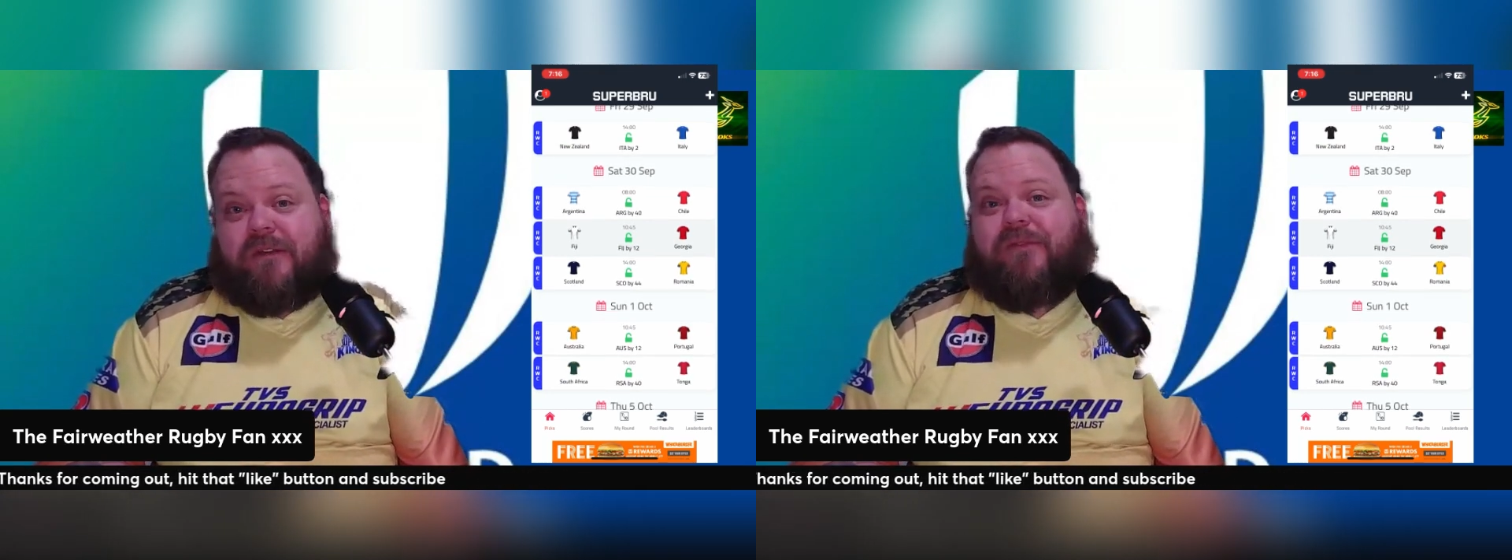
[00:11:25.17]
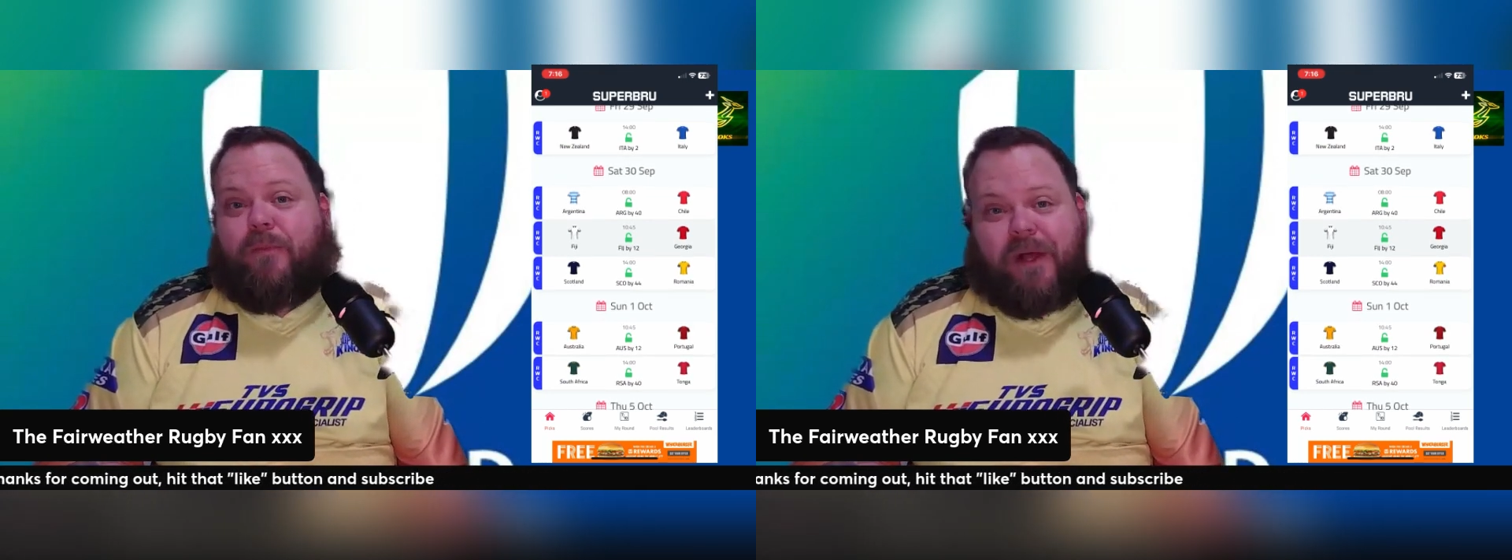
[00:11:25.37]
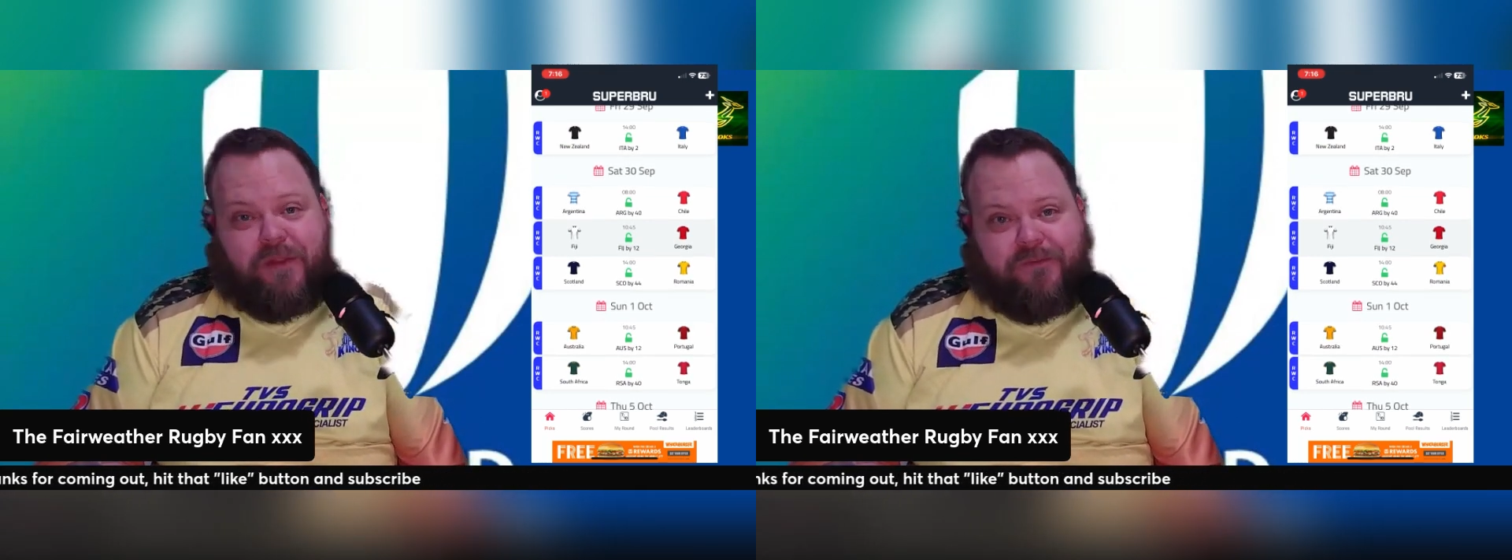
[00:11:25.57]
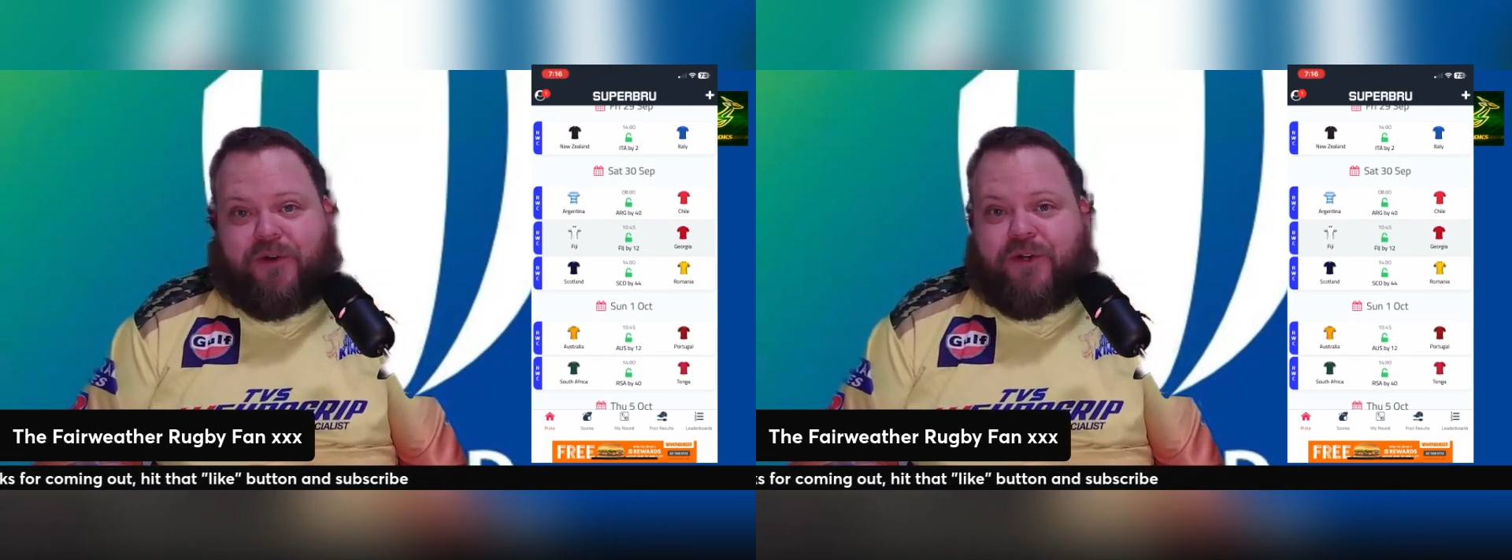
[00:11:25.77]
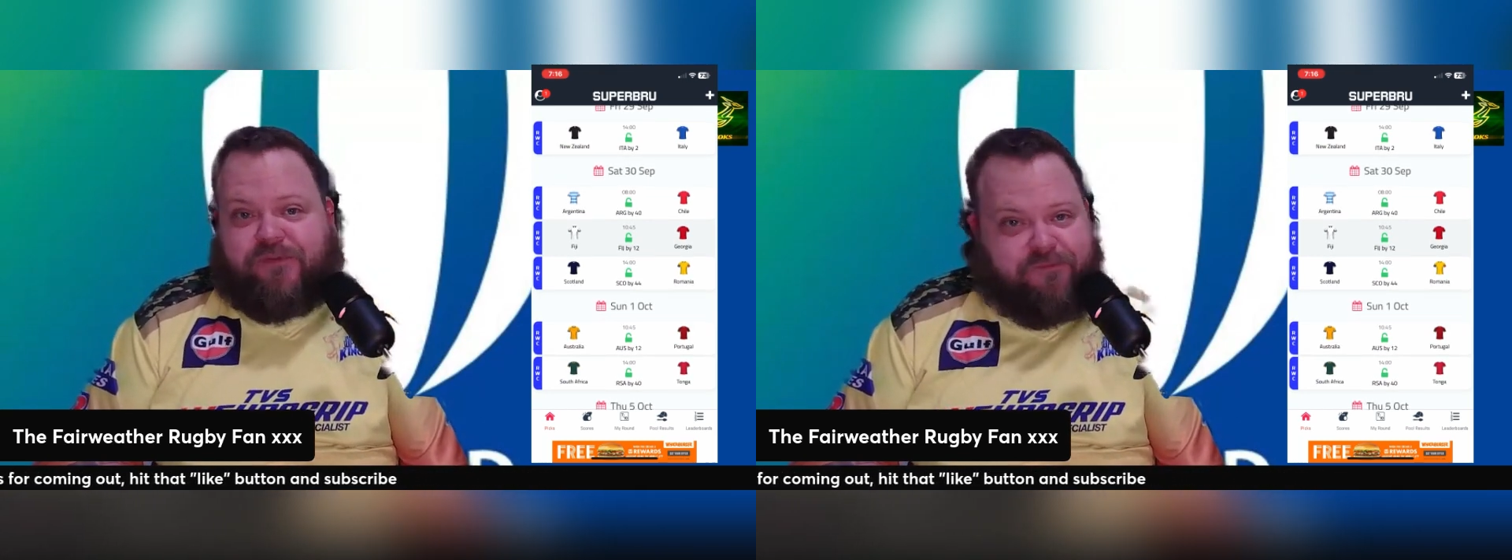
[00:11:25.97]
for about the
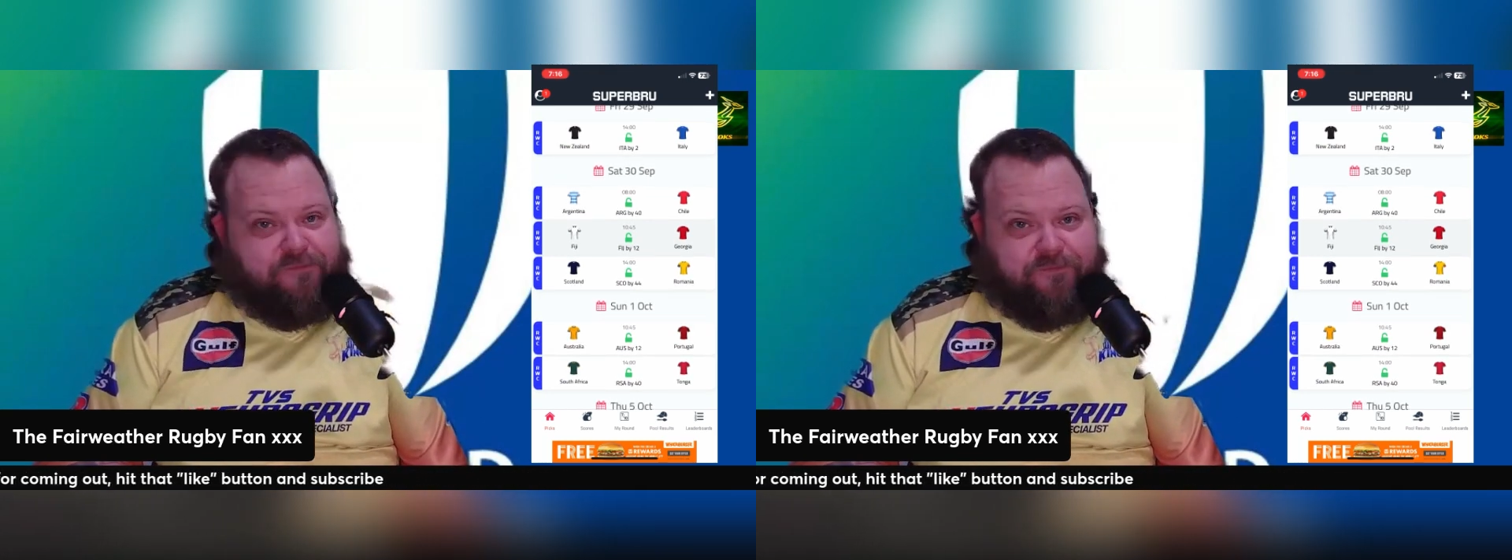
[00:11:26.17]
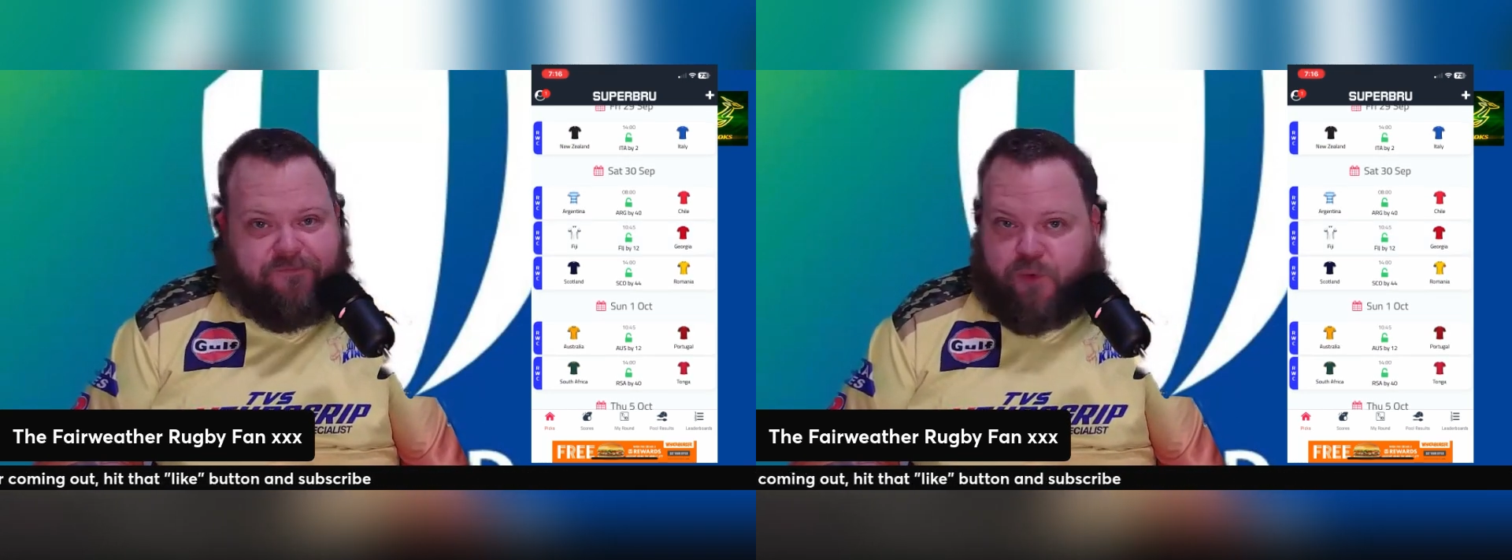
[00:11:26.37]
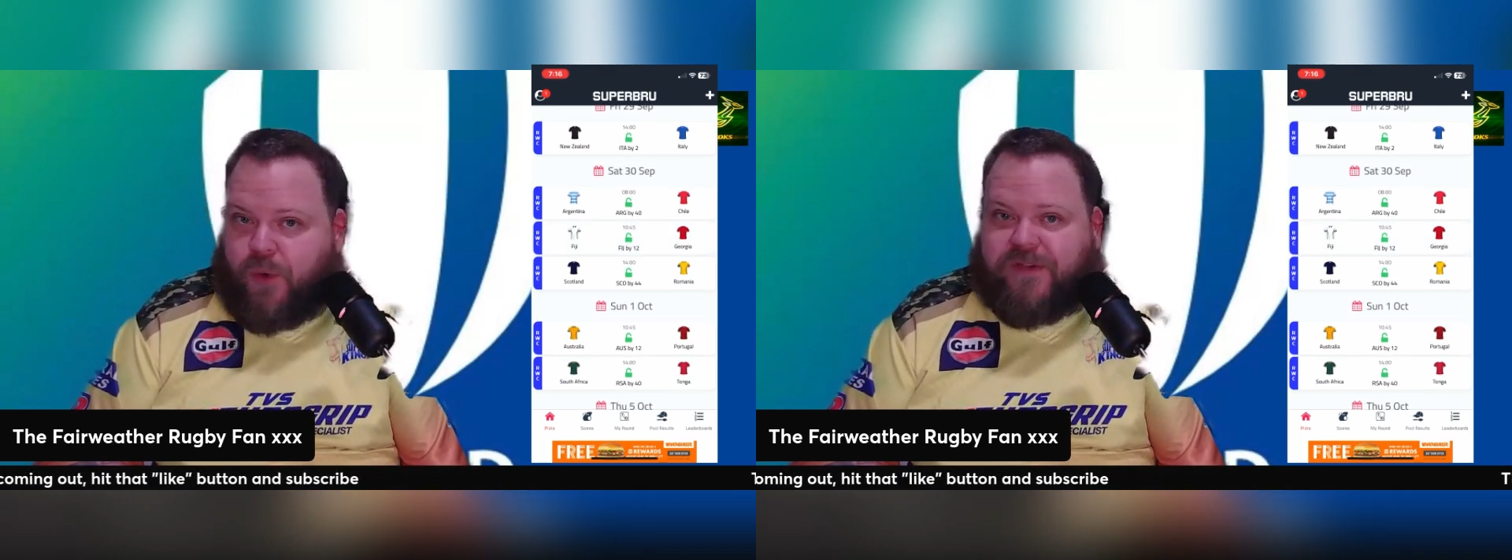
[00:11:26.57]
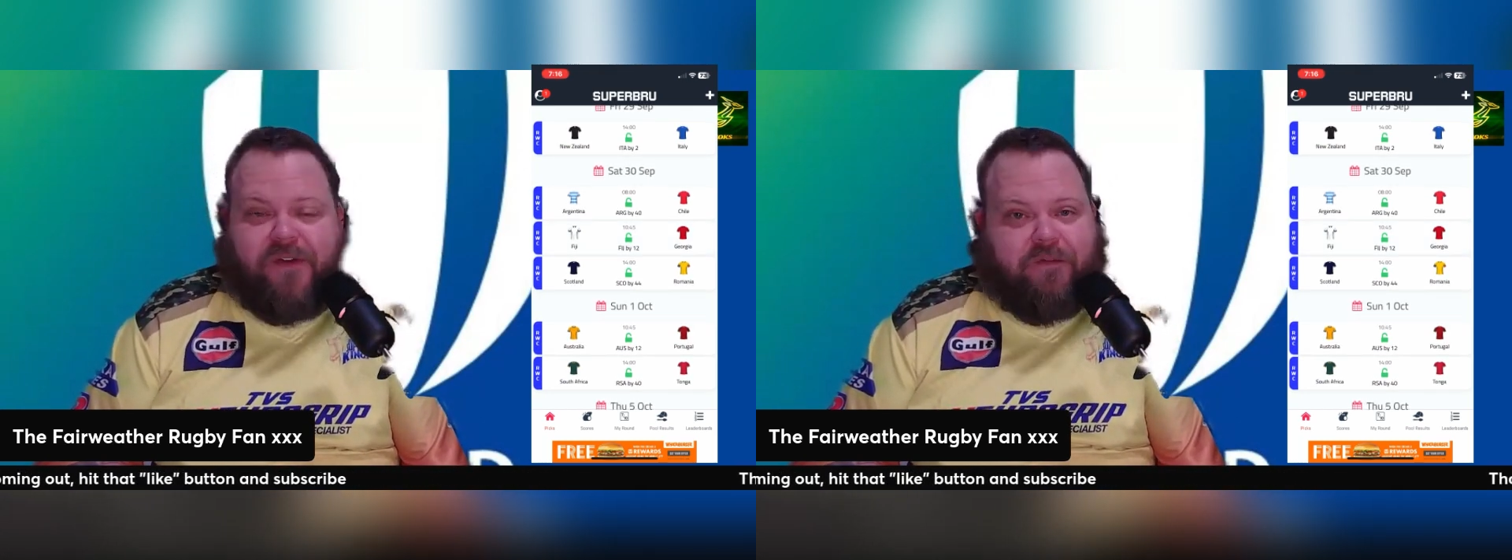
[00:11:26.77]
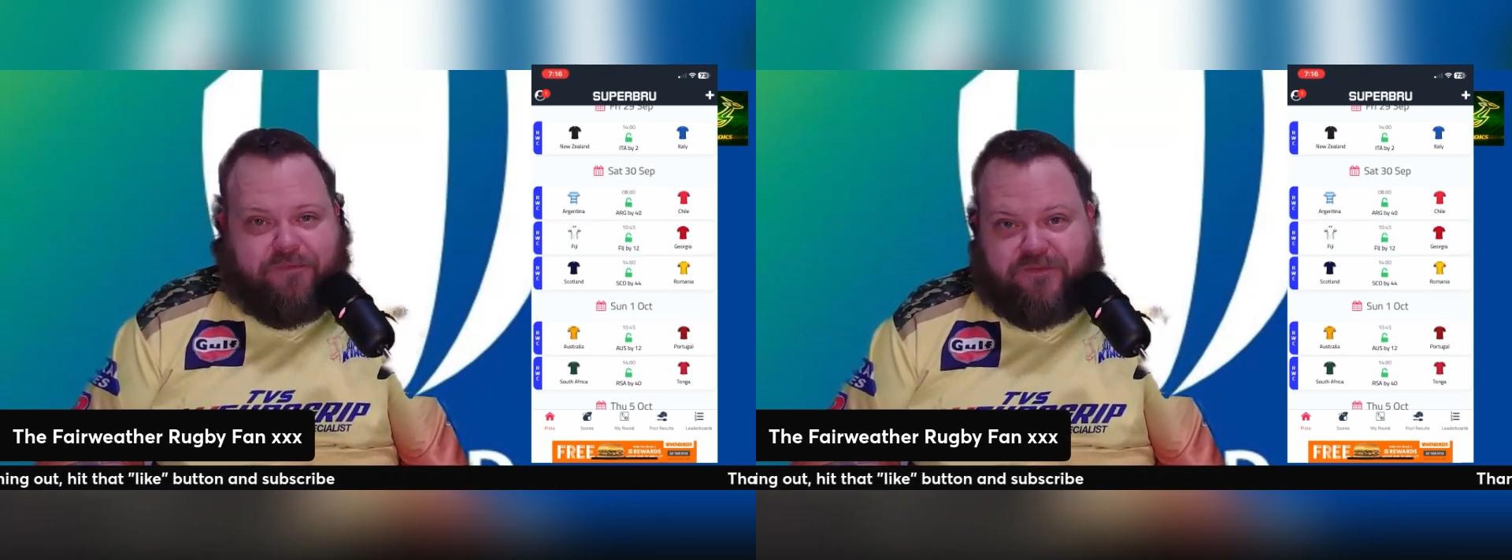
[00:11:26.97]
first 45,